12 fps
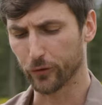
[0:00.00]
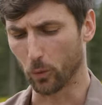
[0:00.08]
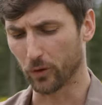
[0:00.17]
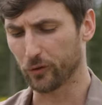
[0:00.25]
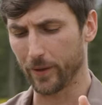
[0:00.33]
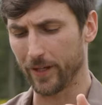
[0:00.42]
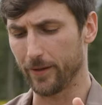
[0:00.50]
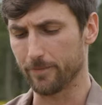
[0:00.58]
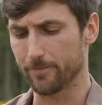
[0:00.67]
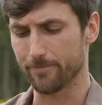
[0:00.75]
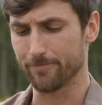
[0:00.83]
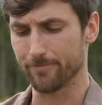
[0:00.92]
So once we
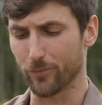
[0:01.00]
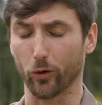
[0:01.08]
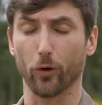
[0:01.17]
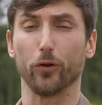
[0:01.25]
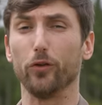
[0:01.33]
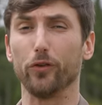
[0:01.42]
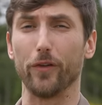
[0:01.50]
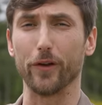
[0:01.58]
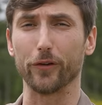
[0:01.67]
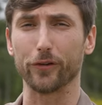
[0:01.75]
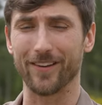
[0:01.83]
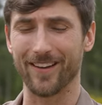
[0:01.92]
started using
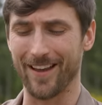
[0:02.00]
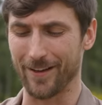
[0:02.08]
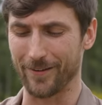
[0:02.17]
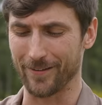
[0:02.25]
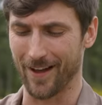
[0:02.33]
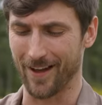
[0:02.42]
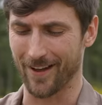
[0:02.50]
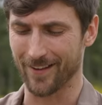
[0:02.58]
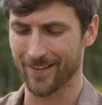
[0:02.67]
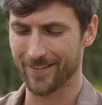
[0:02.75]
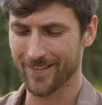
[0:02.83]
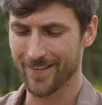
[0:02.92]
this and
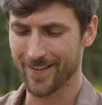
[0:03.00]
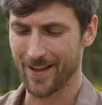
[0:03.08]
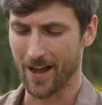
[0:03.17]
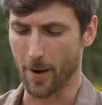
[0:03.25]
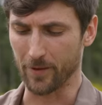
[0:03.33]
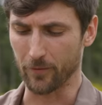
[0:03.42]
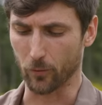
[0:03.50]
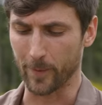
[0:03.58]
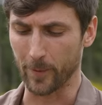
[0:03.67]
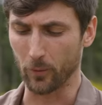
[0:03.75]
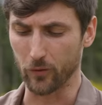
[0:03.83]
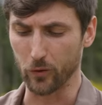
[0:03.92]
uh, I mean, for
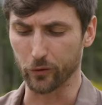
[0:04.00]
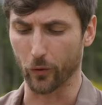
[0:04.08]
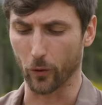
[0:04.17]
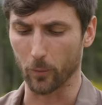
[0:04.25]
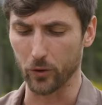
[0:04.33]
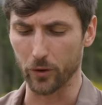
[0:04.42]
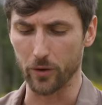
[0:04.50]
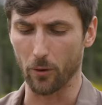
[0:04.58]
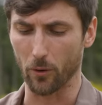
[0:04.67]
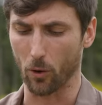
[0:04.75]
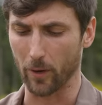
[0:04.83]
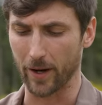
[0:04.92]
people who've used thermal, you
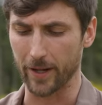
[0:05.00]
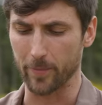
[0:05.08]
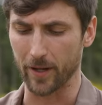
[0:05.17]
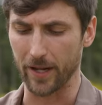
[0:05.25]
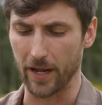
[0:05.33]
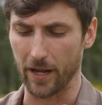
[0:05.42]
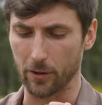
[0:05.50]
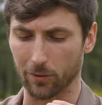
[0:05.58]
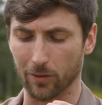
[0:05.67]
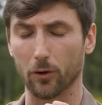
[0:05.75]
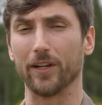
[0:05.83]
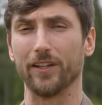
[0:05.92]
know it already, but it, it
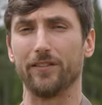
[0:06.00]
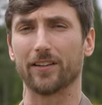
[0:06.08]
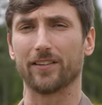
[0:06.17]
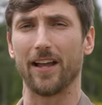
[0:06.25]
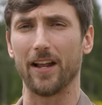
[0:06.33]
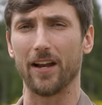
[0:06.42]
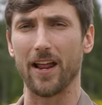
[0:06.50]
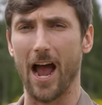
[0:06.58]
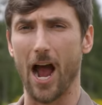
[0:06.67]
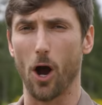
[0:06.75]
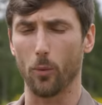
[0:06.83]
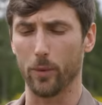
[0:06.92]
literally dictated
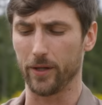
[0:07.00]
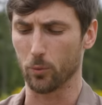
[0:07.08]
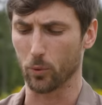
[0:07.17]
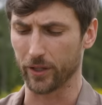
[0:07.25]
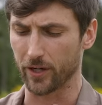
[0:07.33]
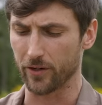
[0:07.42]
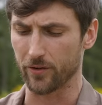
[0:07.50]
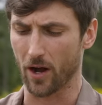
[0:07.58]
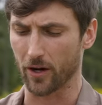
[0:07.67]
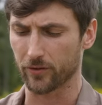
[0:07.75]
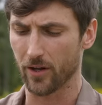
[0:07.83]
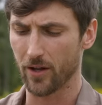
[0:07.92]
how we would
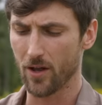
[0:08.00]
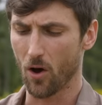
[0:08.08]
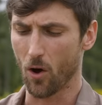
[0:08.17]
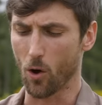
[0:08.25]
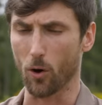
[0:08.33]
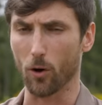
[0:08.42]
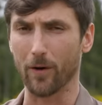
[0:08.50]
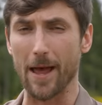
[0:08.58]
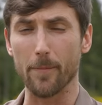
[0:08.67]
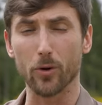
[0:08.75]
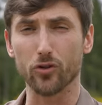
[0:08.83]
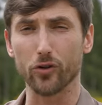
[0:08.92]
conduct our
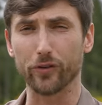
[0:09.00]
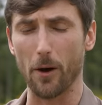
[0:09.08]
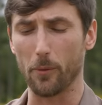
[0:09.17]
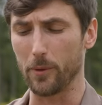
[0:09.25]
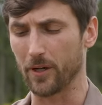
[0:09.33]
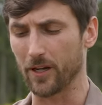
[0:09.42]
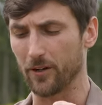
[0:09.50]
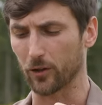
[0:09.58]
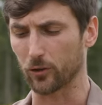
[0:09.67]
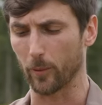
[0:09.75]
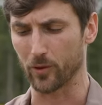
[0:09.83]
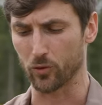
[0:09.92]
ambushes, how we
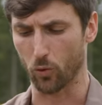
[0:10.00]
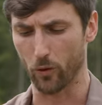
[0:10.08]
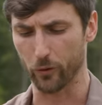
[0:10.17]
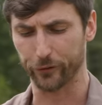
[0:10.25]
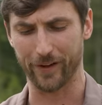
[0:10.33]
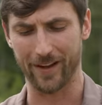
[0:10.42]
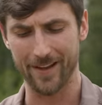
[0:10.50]
conduct our patrols